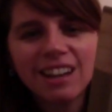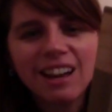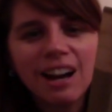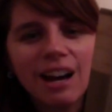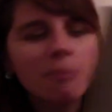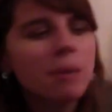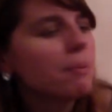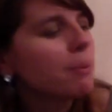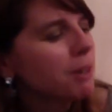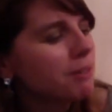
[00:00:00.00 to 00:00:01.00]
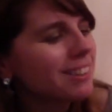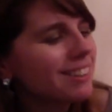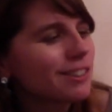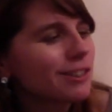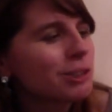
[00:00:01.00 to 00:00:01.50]
I'm not really
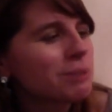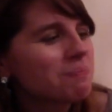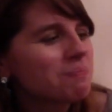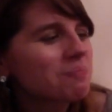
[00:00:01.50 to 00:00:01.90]
sure.